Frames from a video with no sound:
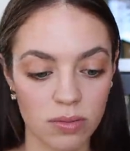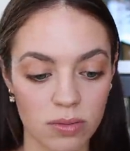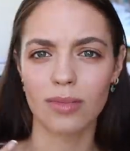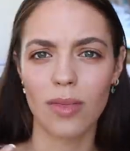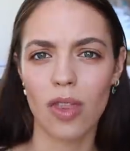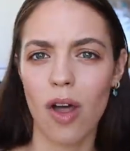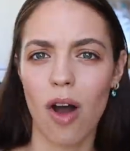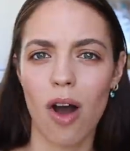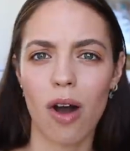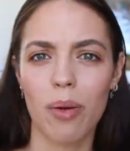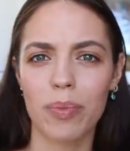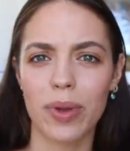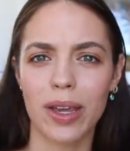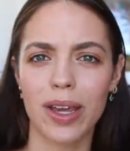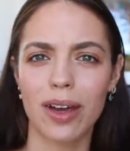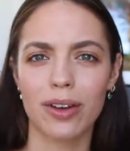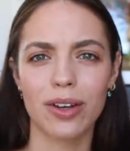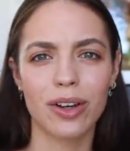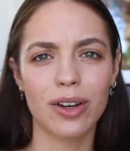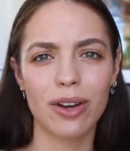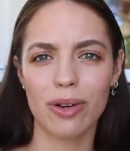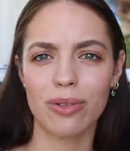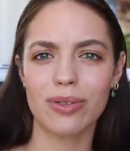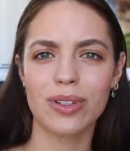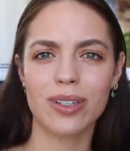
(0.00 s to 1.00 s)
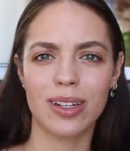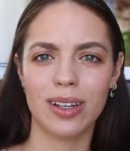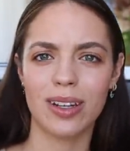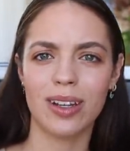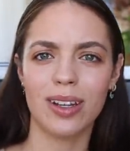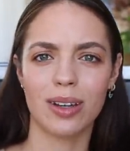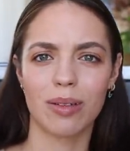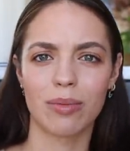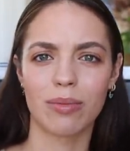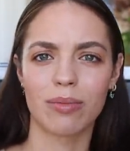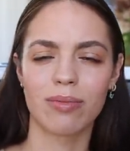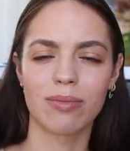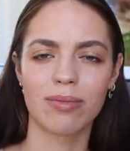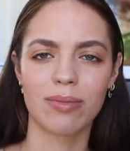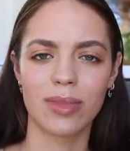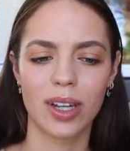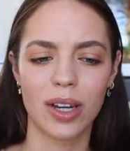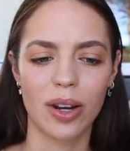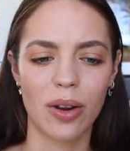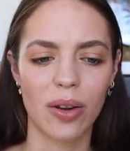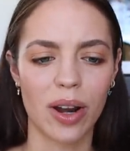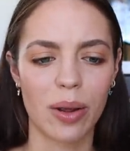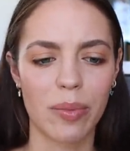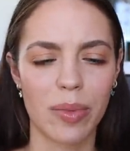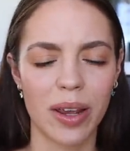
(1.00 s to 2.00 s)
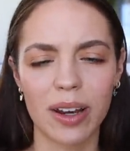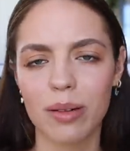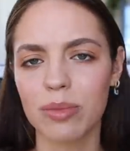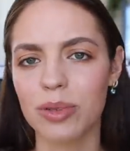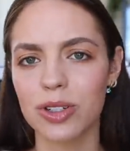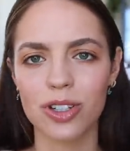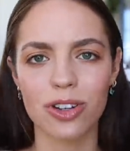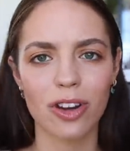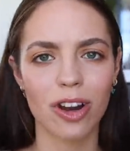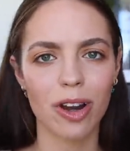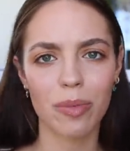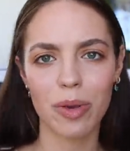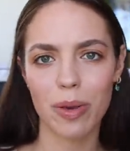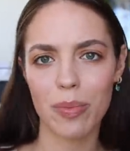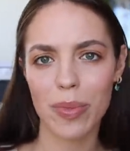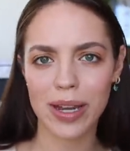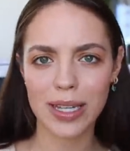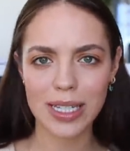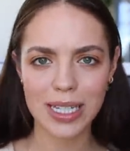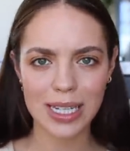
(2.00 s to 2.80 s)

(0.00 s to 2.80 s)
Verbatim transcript: not be on your own team. You know what I mean? I'm just trying to be my